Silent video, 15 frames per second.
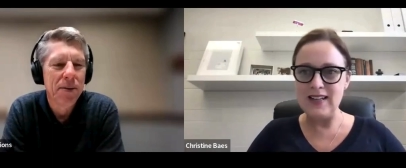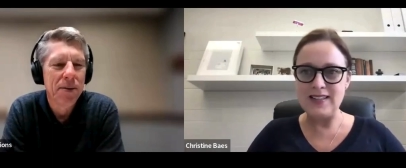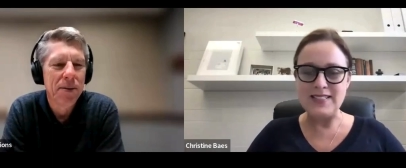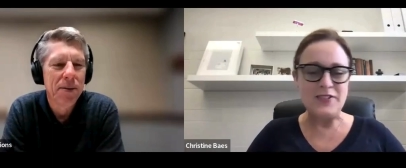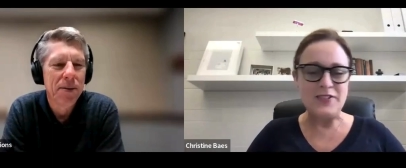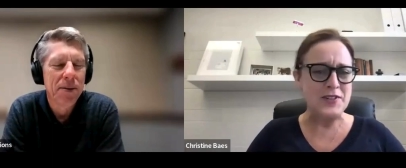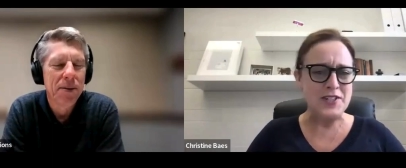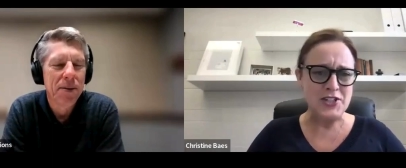Speaker 1: a
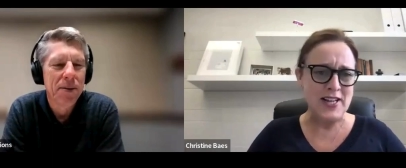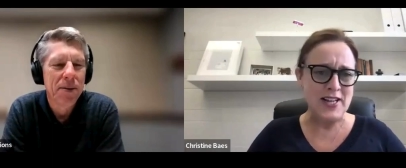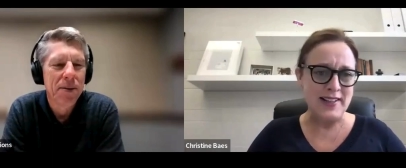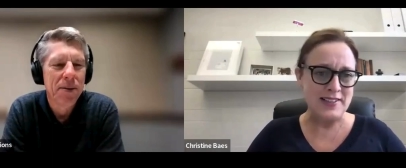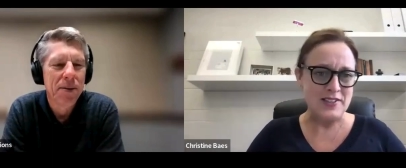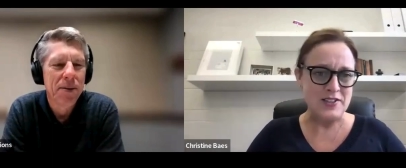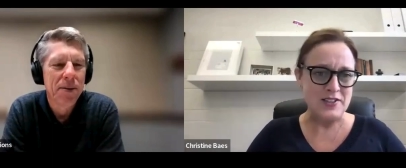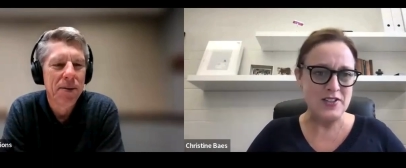different
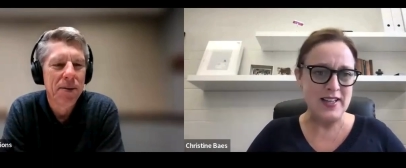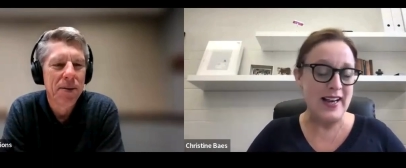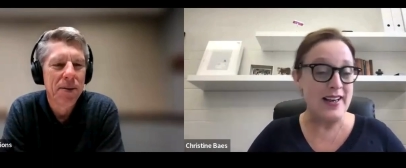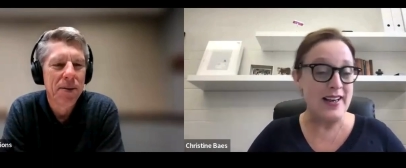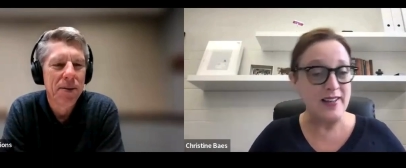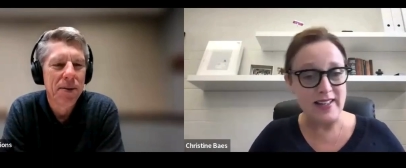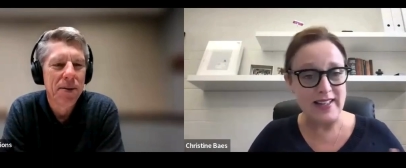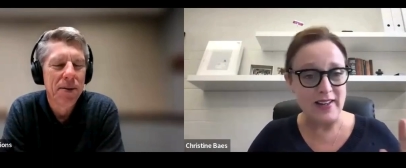challenge.
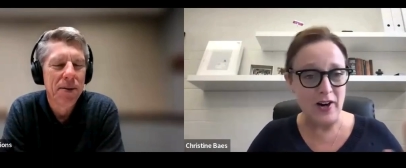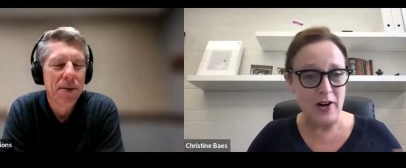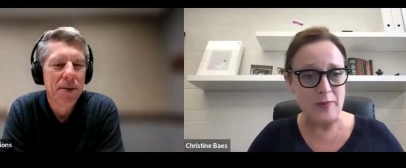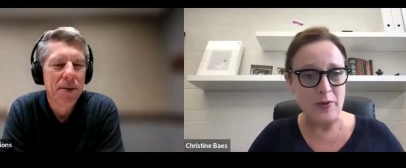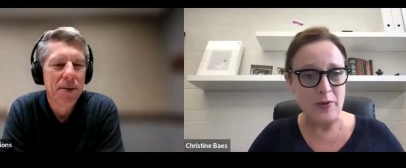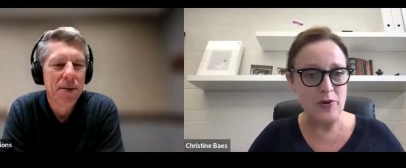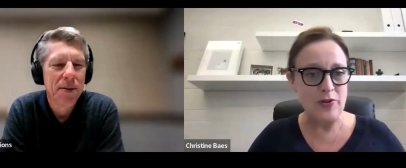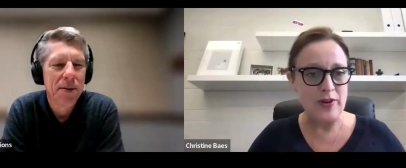And in our
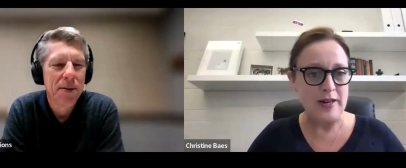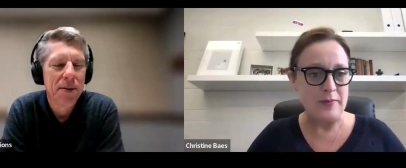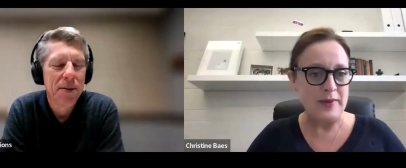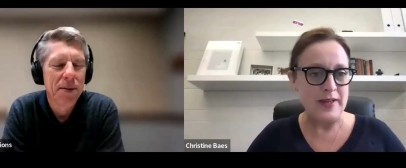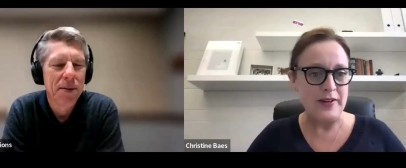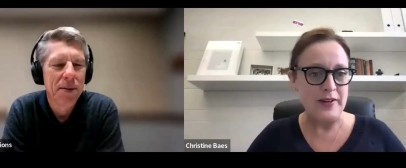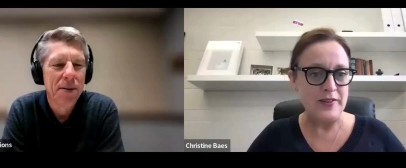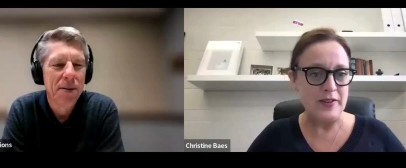program
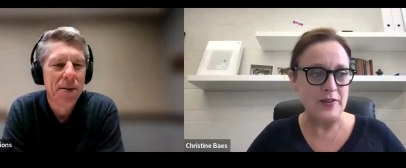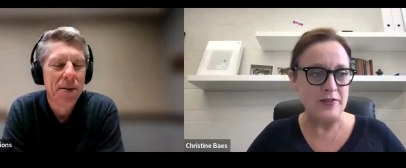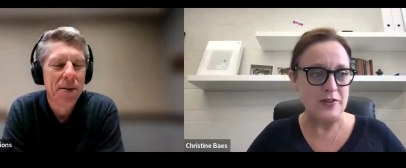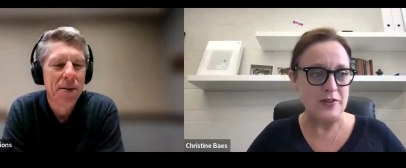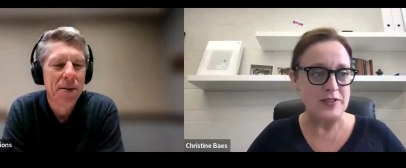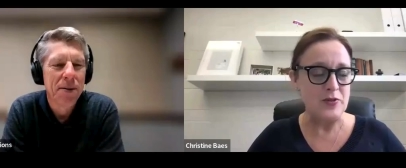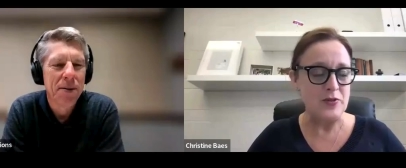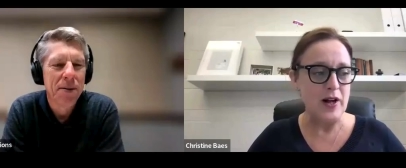here at the
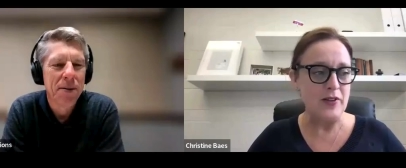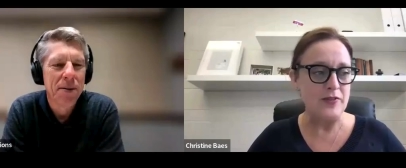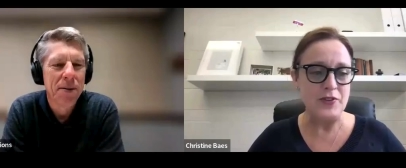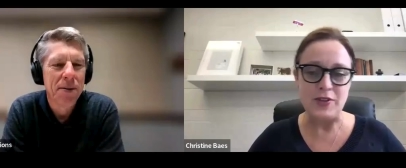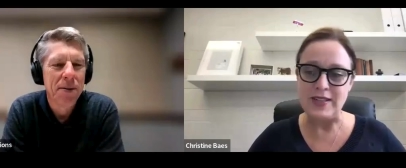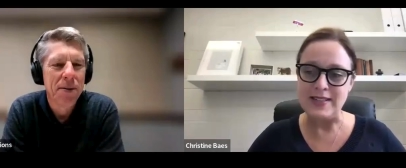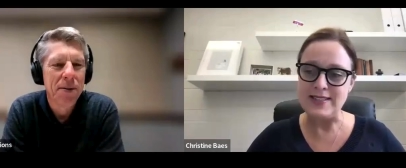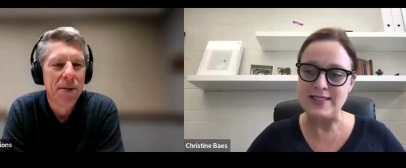University of Guelph,
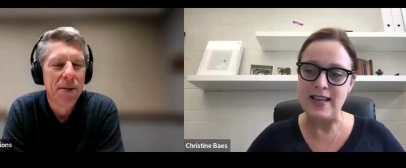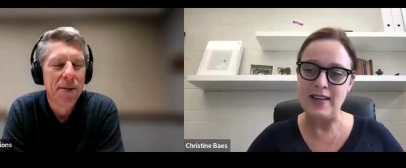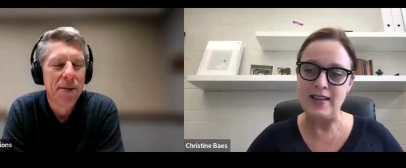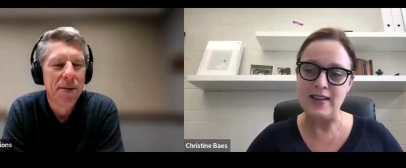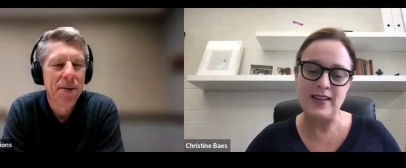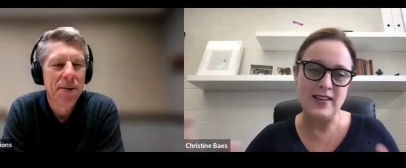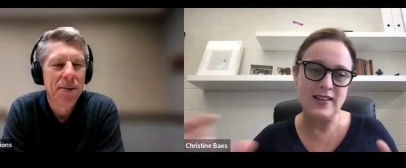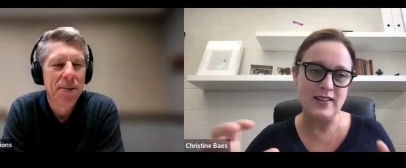you can
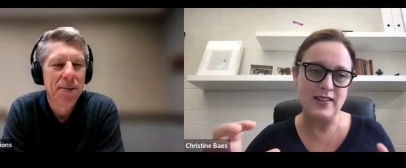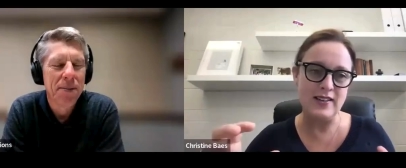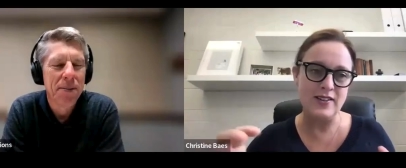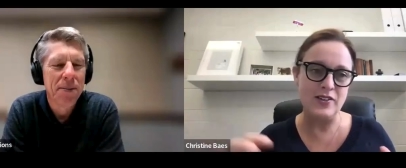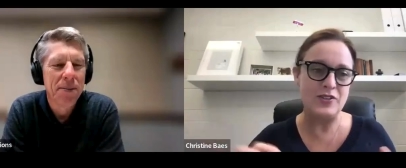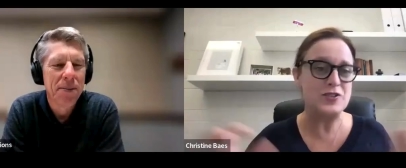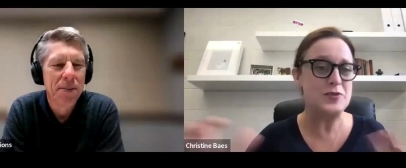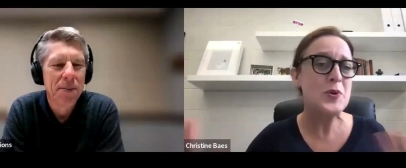take,
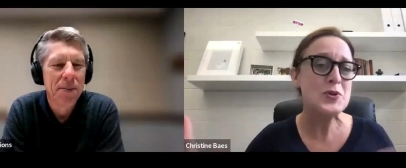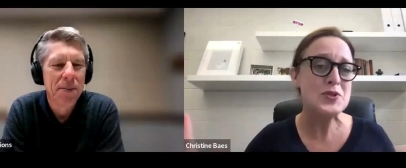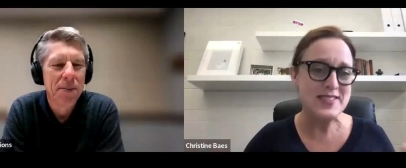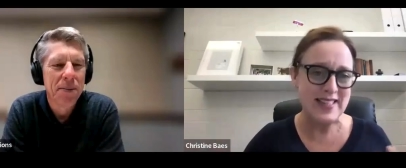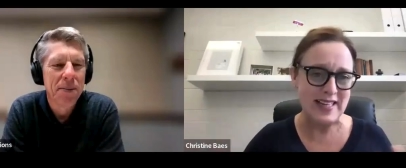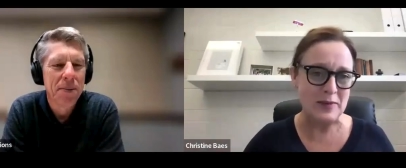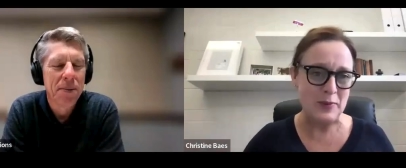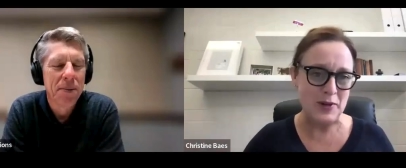you're supposed
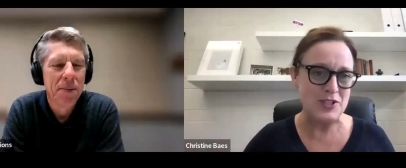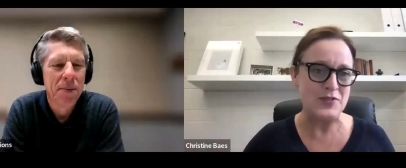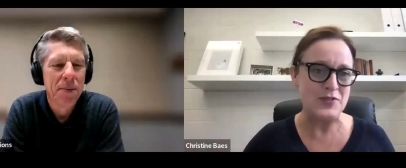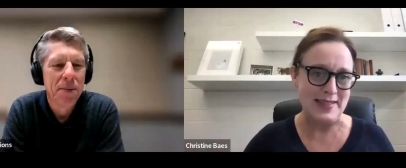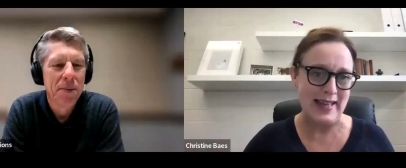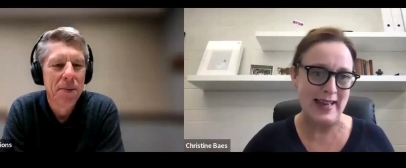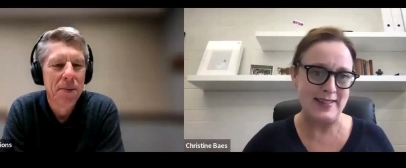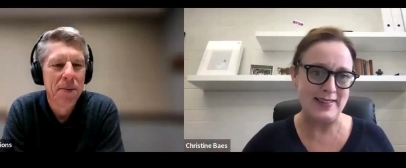to take a bunch of
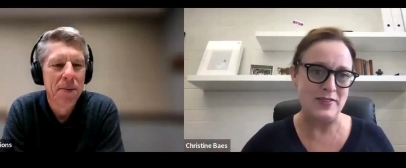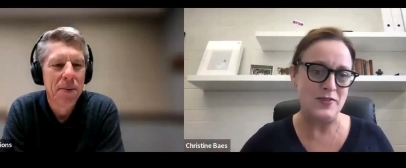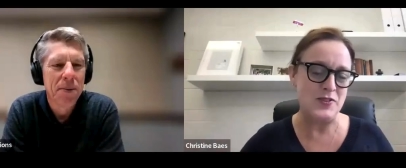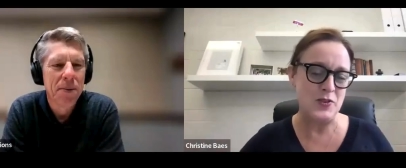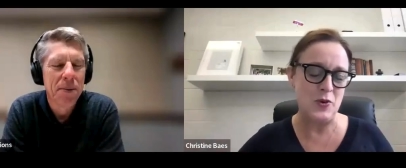electives.